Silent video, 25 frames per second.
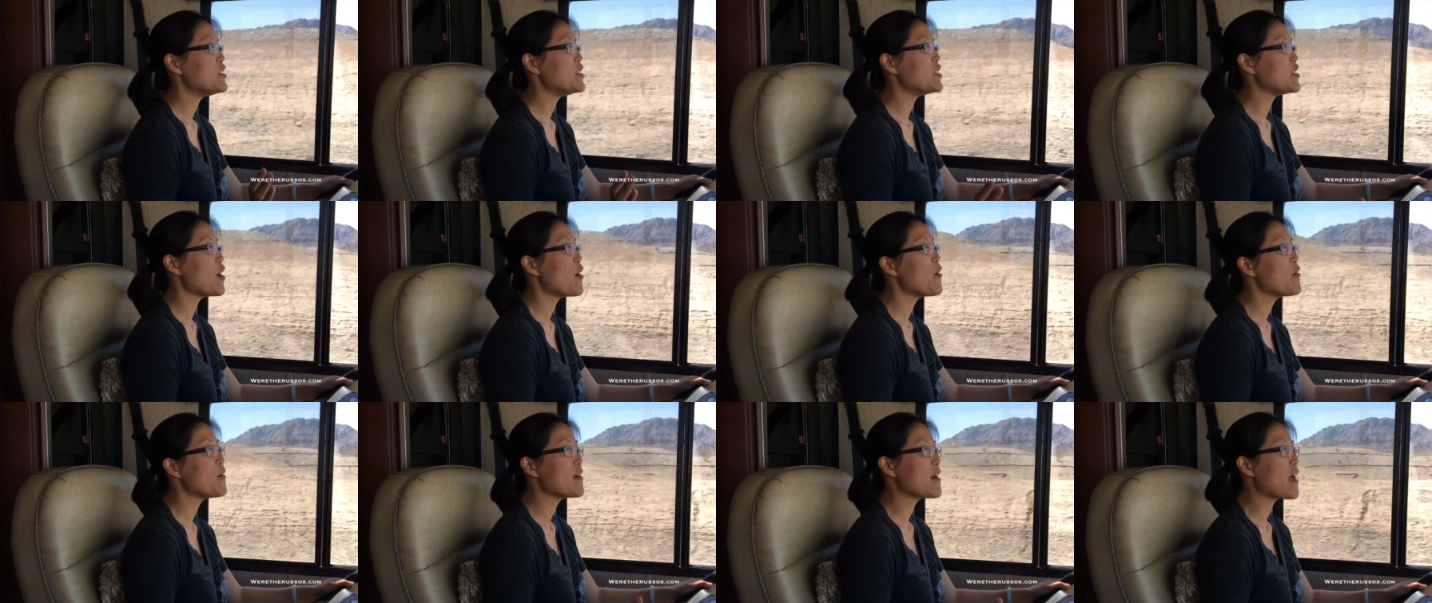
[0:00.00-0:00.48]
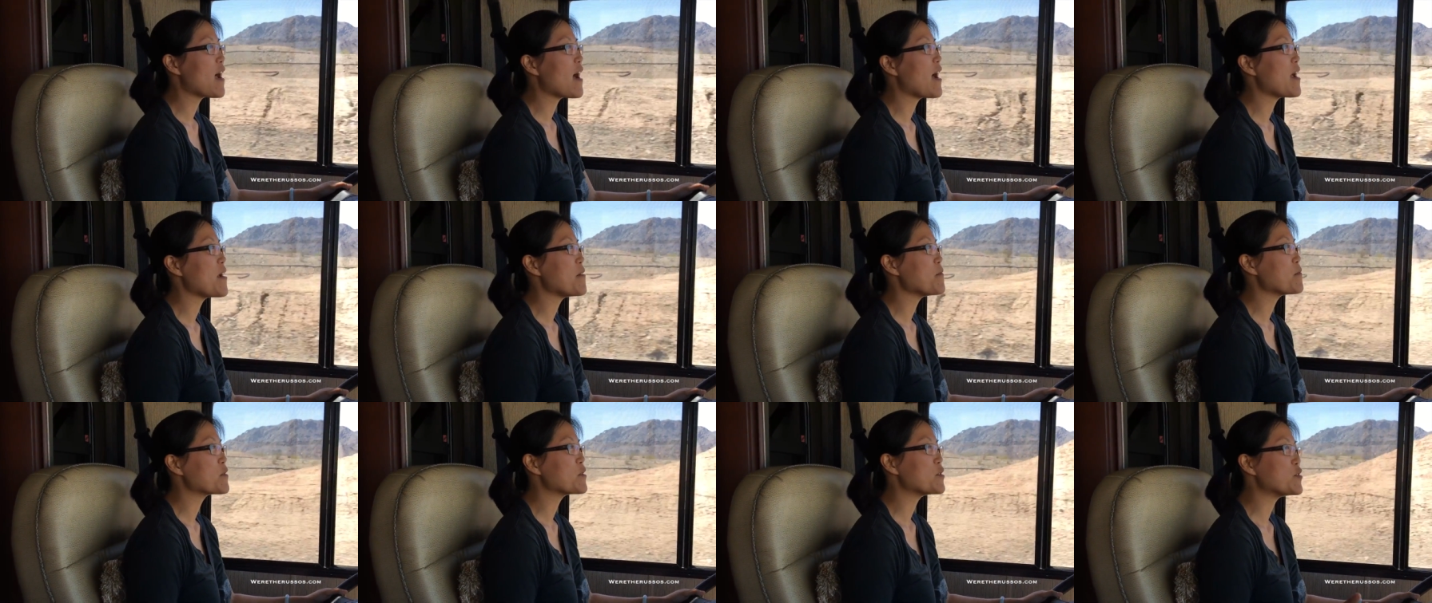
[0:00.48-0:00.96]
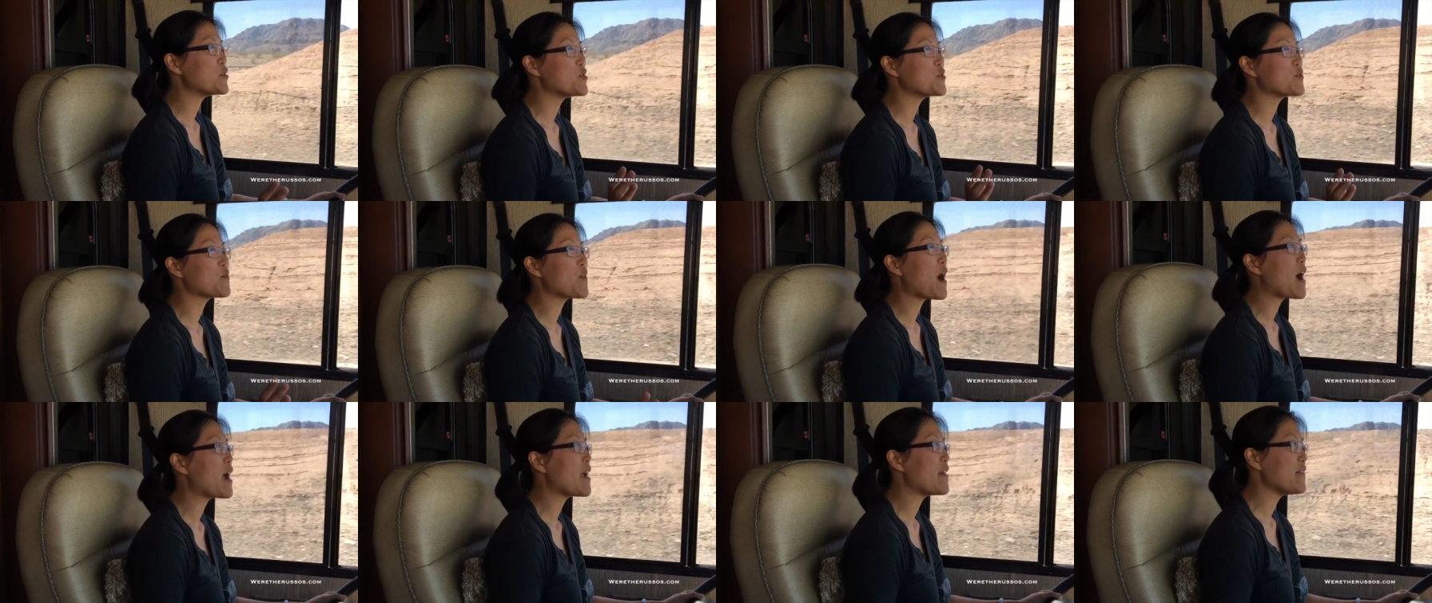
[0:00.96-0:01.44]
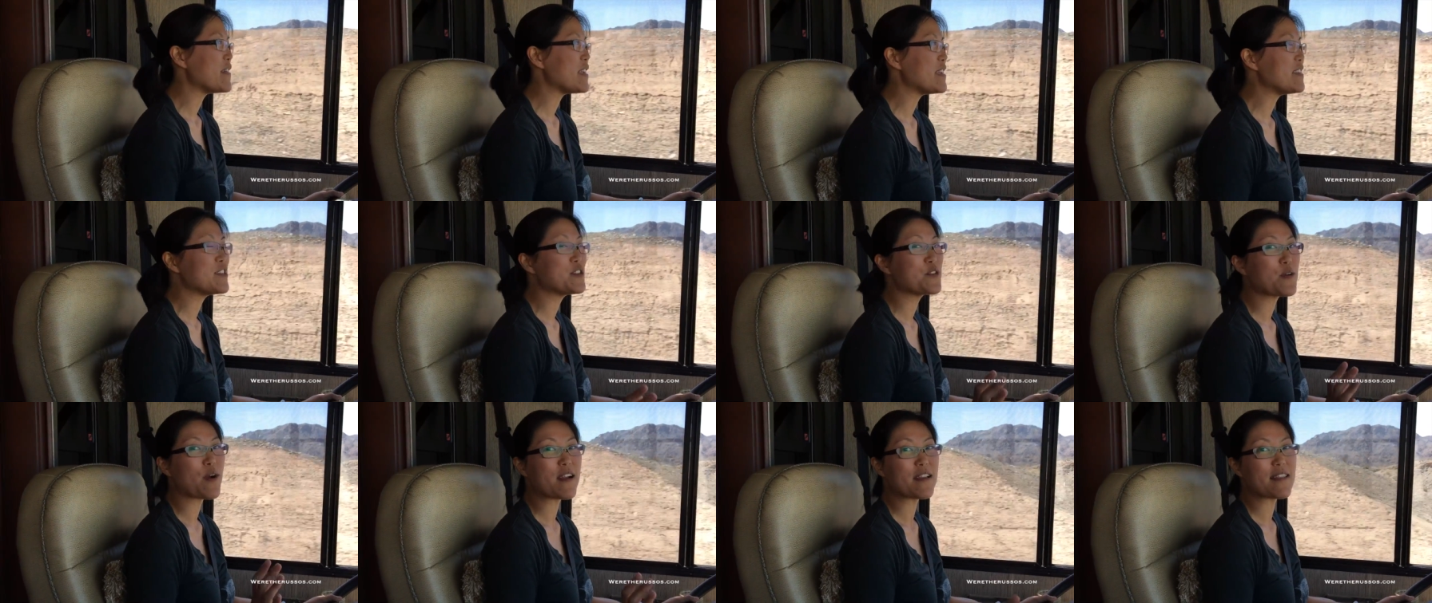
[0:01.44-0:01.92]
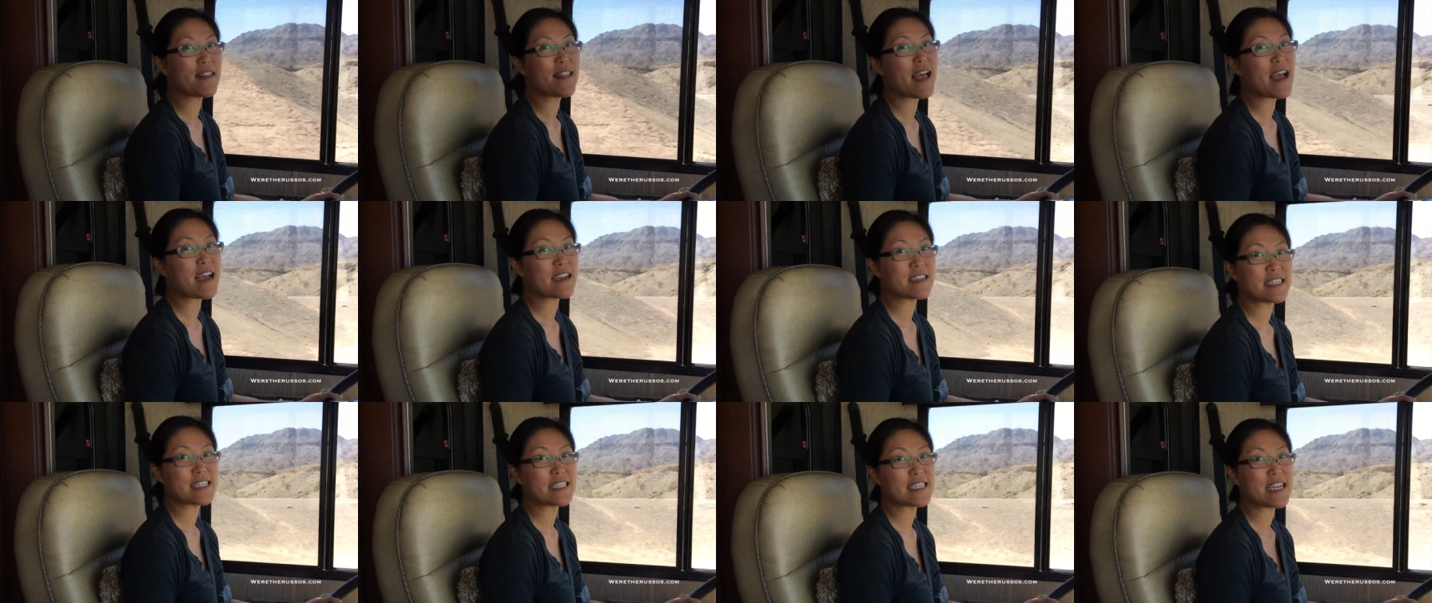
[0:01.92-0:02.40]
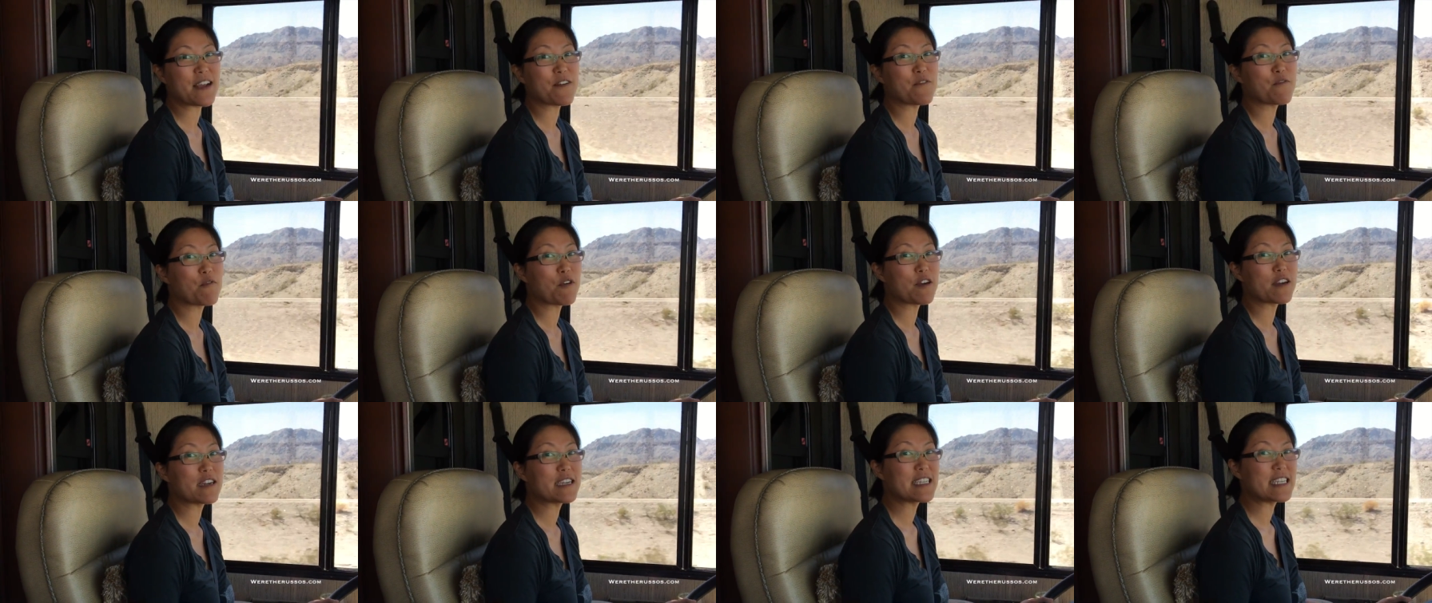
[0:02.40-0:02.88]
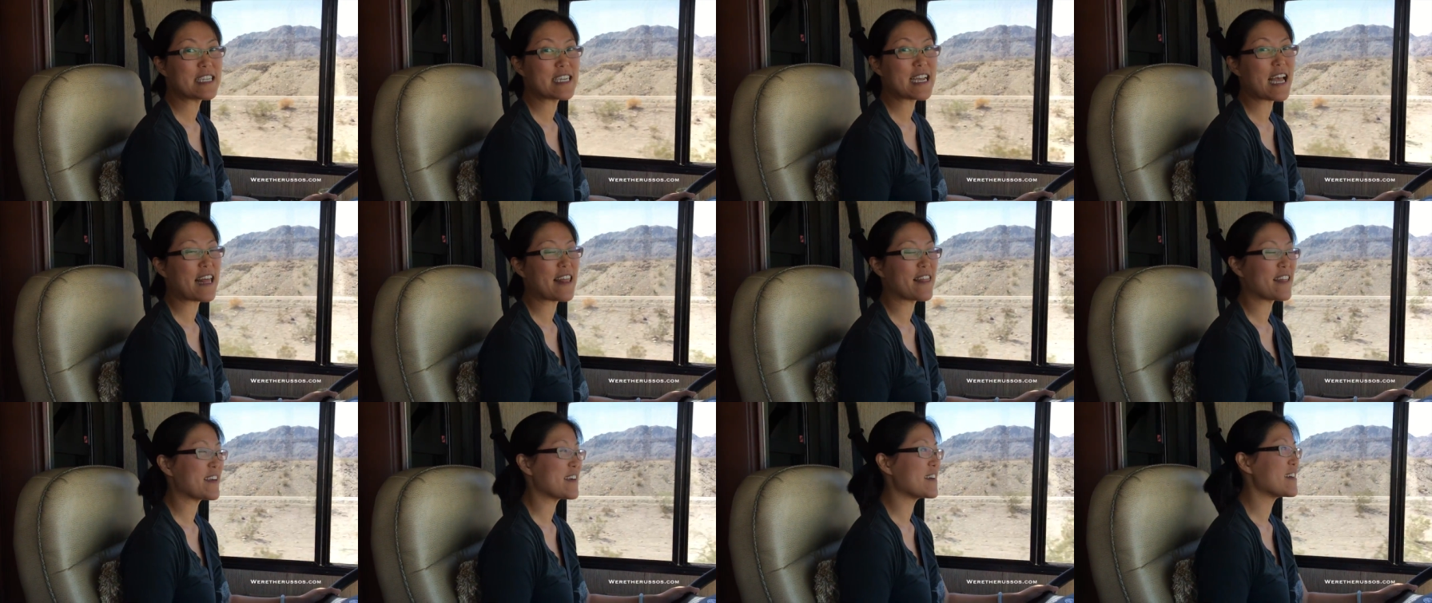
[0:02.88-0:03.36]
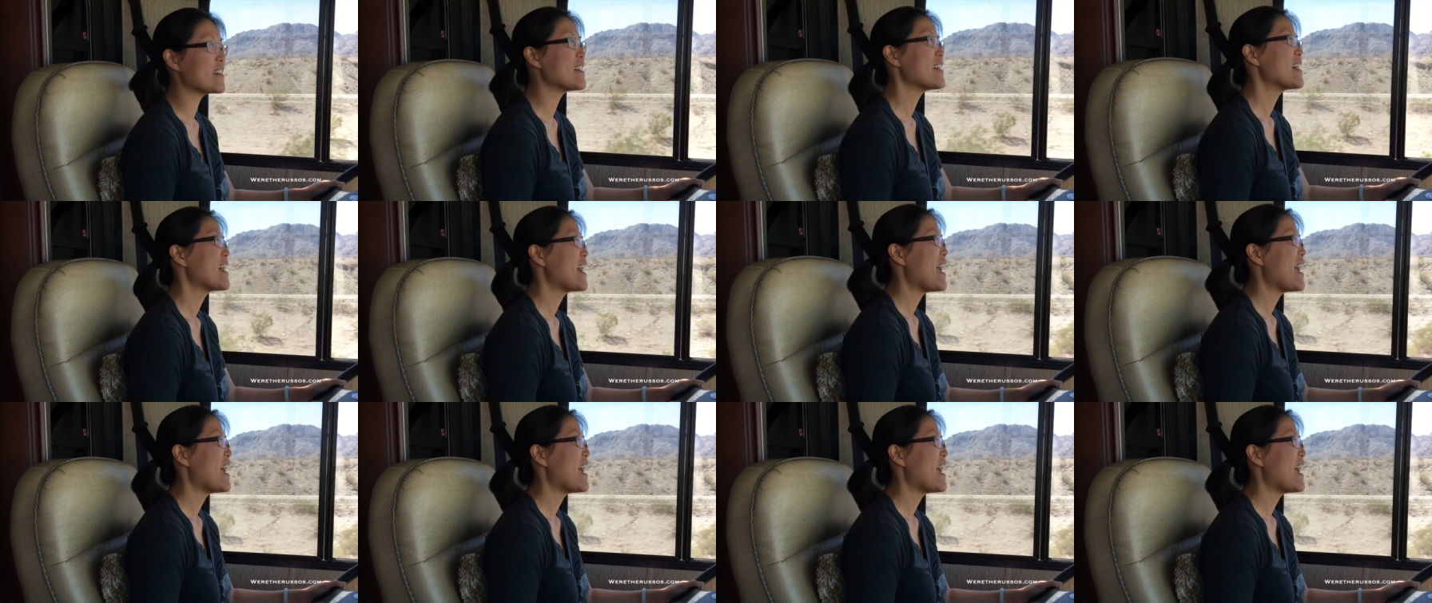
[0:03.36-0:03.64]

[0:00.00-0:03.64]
Joe and I were driving to our last day of work together.